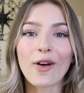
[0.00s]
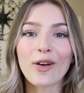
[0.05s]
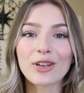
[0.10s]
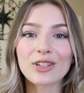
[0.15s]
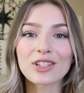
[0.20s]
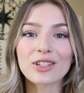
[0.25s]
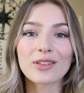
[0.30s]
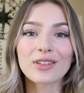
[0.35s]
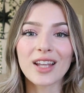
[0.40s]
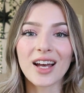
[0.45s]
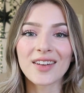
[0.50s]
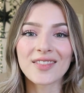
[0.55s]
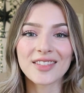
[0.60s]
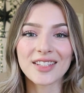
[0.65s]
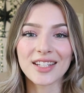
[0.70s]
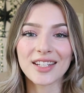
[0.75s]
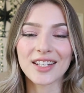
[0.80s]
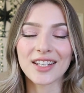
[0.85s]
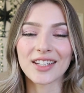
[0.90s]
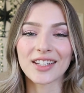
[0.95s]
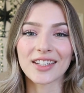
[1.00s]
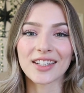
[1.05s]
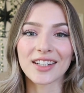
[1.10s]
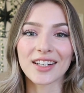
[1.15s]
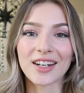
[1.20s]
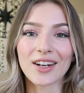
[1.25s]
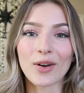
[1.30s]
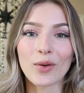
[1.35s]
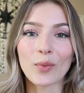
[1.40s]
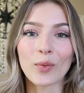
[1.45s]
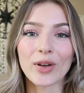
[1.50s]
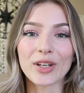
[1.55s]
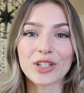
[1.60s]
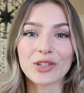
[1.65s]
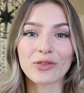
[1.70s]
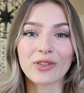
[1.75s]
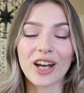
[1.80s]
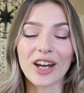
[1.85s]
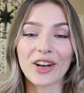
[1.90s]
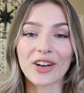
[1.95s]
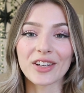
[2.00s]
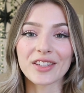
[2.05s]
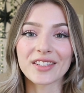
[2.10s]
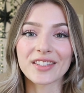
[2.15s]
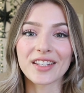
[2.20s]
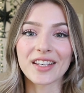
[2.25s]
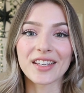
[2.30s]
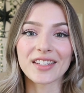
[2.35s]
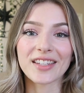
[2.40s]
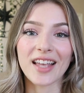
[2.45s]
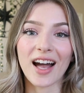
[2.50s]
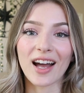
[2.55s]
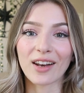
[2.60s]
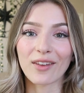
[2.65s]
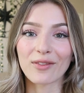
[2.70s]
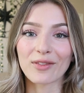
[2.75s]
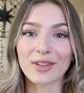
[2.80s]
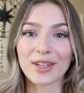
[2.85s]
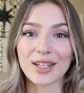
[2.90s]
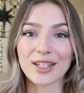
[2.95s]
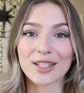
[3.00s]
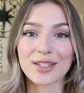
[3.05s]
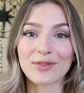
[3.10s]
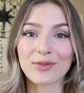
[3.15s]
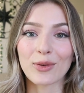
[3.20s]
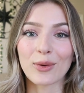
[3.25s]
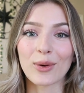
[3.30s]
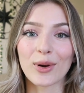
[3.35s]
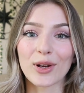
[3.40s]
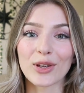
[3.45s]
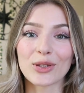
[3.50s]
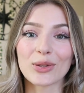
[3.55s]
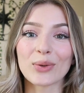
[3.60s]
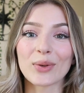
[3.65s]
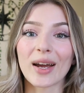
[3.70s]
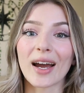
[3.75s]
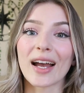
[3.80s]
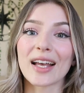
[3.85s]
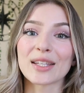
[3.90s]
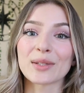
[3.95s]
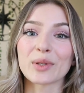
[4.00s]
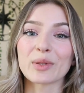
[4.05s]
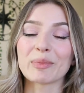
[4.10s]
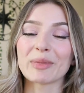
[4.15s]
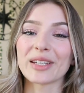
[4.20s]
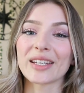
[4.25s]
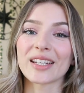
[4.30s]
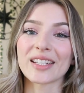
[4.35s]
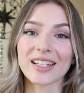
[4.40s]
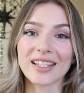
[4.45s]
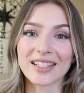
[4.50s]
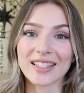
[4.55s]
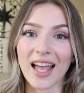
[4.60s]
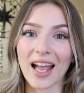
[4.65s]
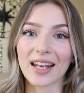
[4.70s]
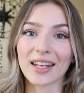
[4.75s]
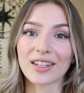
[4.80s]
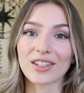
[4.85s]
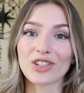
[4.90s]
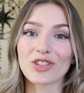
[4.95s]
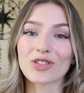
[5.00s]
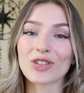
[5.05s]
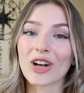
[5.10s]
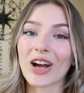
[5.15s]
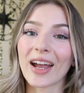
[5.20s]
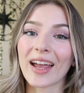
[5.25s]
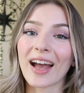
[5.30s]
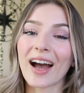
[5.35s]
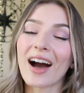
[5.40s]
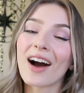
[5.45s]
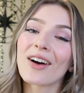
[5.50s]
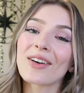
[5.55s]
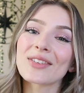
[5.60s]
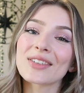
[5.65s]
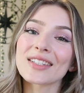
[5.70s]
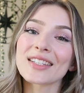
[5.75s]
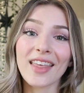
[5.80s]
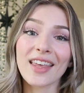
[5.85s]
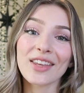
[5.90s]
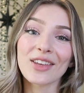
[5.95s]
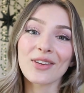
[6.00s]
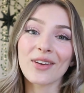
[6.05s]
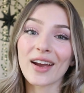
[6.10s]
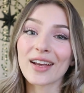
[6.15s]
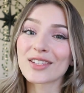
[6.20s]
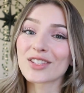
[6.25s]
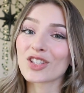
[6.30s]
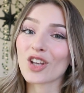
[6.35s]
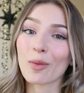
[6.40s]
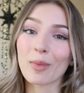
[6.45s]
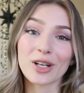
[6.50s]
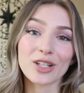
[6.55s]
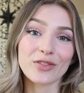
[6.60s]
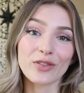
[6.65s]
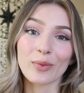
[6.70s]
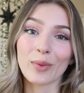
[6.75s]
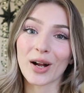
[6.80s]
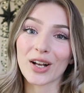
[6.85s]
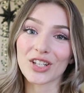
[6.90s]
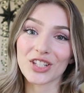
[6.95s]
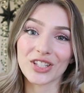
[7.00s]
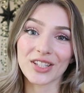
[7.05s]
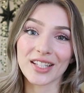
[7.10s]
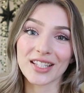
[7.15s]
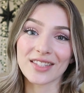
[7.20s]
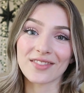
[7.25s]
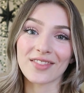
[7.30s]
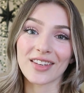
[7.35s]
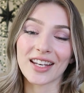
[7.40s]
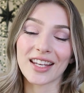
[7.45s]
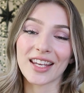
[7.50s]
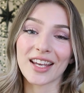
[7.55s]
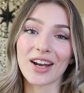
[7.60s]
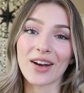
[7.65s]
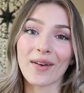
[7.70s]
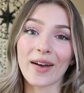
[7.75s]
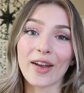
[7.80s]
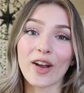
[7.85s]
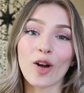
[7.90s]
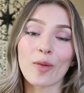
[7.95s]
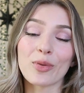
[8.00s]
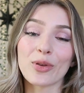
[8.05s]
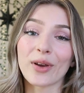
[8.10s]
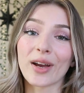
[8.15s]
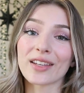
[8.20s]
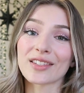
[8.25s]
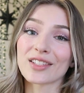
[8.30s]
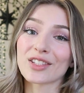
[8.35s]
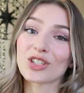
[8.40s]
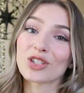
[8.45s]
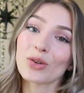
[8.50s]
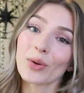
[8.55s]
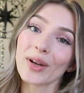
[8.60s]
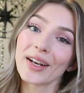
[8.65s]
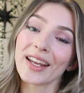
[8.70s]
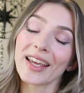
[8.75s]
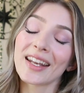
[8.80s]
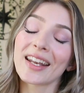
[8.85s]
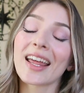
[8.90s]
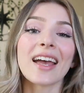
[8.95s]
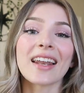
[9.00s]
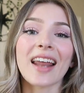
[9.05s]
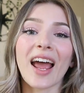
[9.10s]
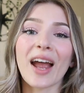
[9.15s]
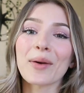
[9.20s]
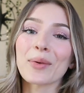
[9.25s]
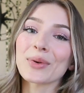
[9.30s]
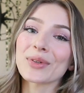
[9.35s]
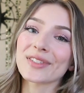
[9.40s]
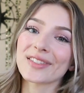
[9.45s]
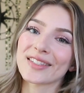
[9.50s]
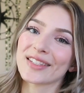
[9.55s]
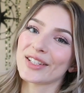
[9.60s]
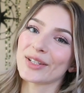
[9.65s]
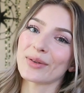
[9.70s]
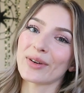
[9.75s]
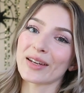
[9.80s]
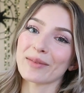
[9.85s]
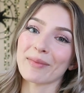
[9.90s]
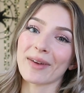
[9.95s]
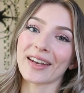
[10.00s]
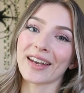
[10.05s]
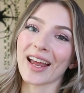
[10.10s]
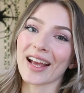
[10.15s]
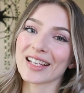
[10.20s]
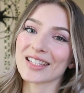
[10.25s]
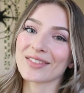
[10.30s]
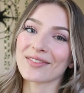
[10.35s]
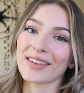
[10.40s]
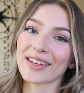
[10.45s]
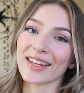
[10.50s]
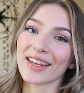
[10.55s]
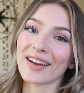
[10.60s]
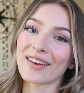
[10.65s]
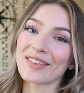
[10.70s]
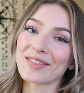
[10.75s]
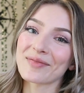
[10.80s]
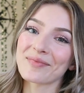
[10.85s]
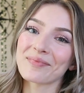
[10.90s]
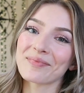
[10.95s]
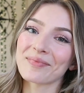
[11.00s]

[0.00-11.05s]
also love to hear which fragrances out of these four you guys would be excited to try out. Thank you guys so much for watching this video. I hope you guys enjoyed it, and I will see you in my next video.